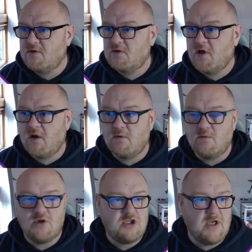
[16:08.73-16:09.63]
cone
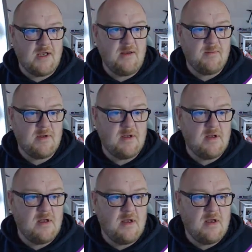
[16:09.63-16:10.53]
shape
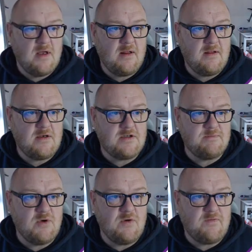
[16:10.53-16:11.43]
and then just
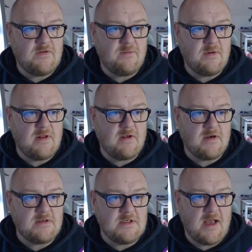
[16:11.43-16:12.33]
move this within the
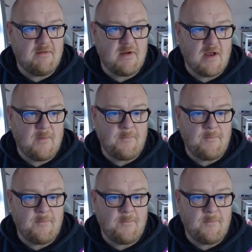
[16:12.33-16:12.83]
cutting area.